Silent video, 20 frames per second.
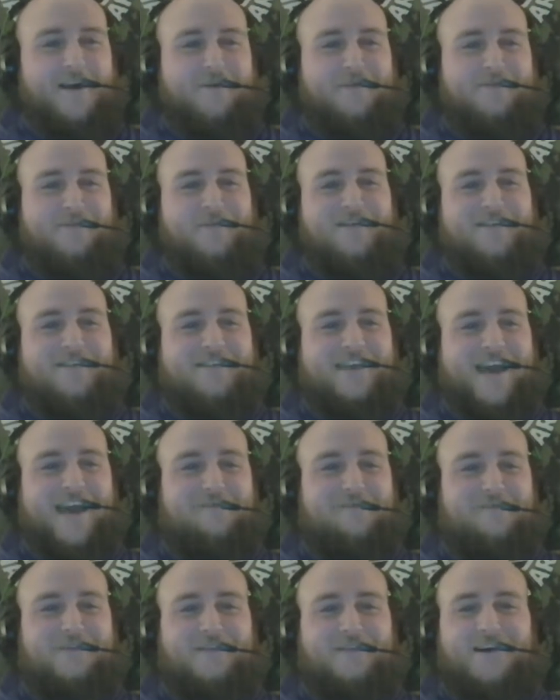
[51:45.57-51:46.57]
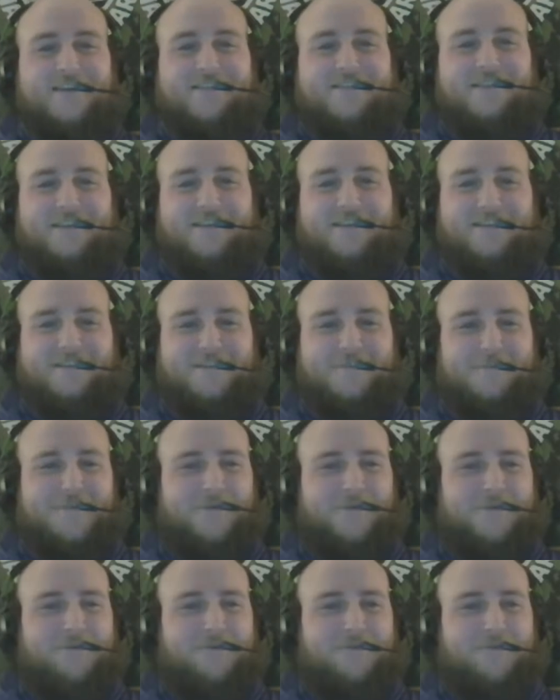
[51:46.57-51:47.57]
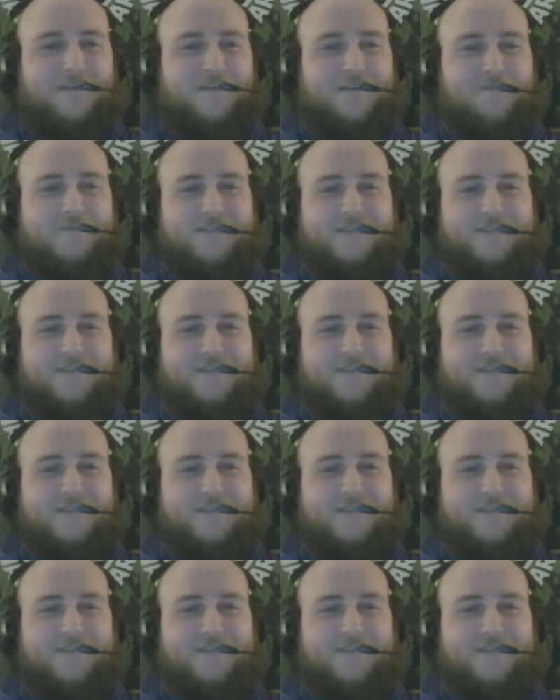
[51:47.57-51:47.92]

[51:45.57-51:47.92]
I was pretty sad when we lost out on their recruitment,